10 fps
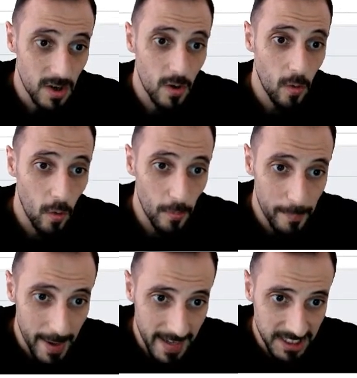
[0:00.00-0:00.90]
or
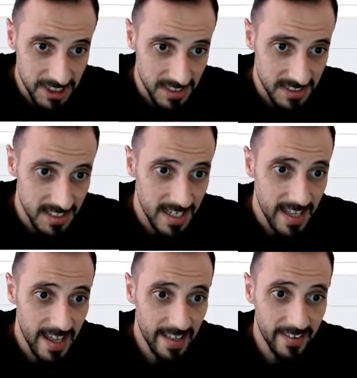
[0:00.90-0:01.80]
branches.
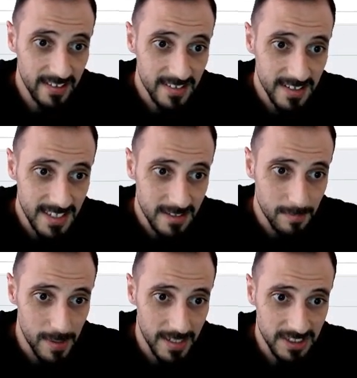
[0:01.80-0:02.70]
And underneath
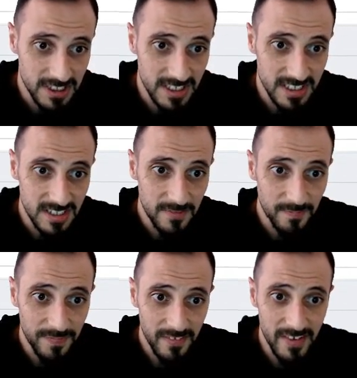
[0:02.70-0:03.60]
branches,
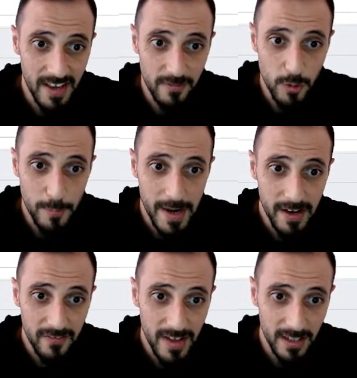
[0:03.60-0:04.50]
we have numeric
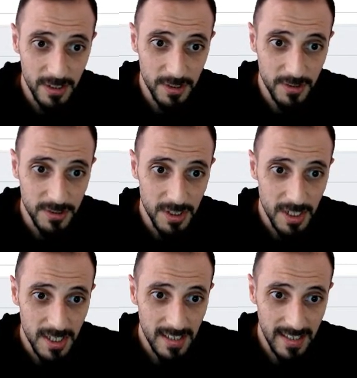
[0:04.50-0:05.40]
values
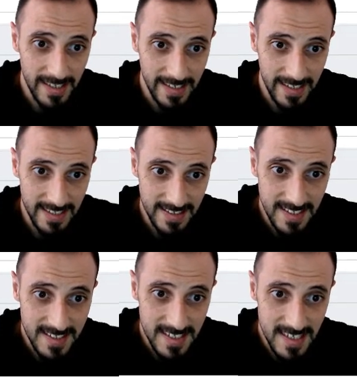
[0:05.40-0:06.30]
like
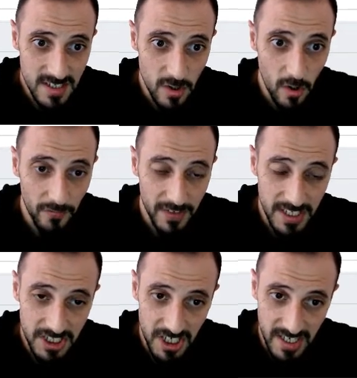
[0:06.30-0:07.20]
indices of
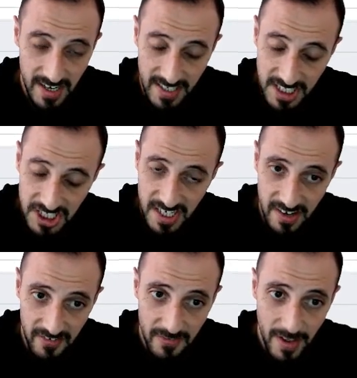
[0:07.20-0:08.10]
each and each and
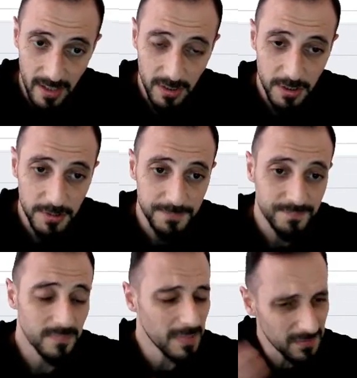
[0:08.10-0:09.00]
every value
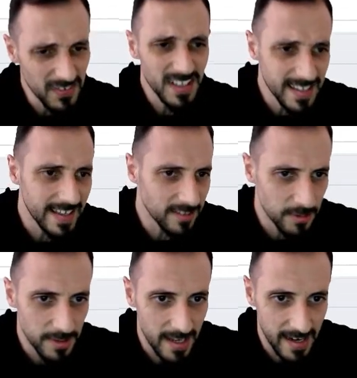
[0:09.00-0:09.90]
but we'll get to
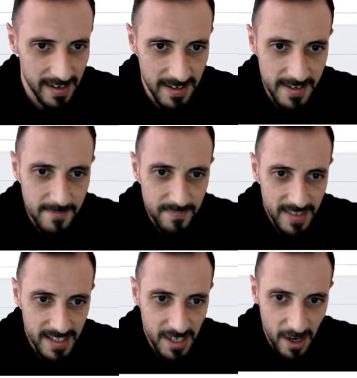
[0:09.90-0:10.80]
there
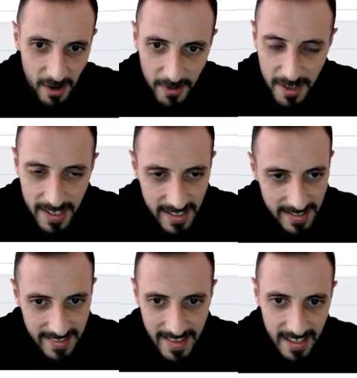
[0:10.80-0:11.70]
in our
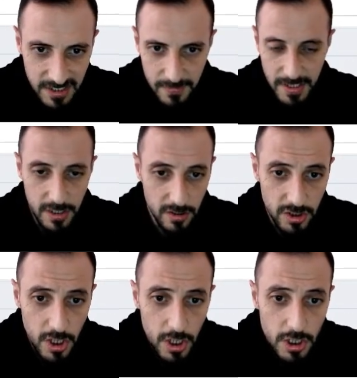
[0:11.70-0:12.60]
next videos
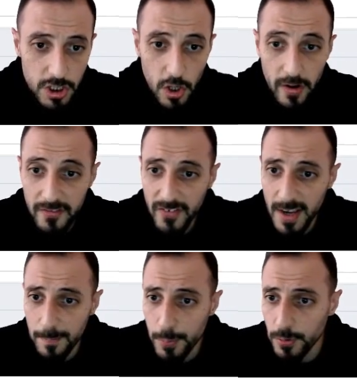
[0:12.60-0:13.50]
so if i
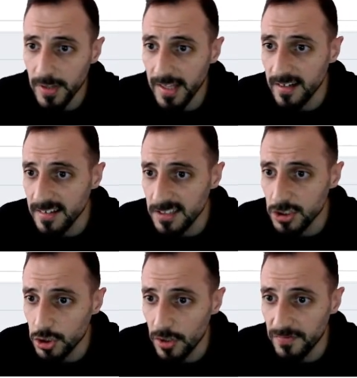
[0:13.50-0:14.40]
put another
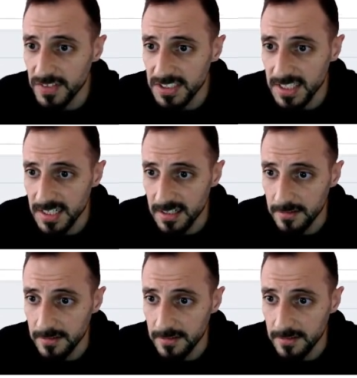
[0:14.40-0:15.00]
surface here